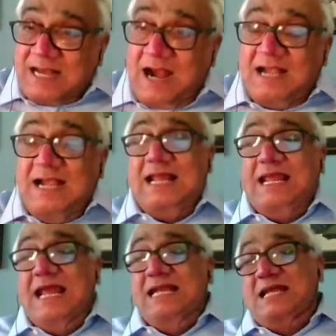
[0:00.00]
started
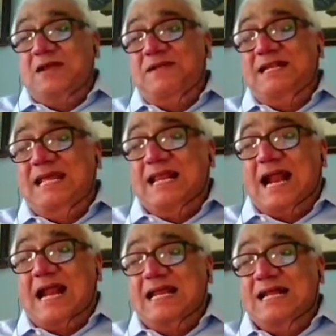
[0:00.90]
engaging with the
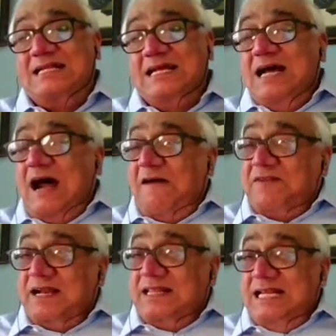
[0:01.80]
Iranians
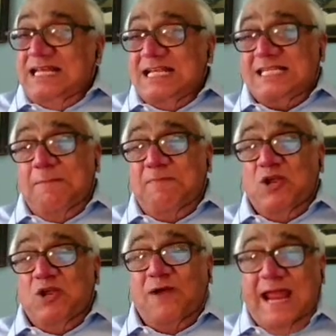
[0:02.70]
after the
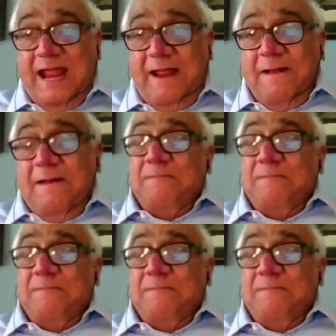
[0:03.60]
JCPOA,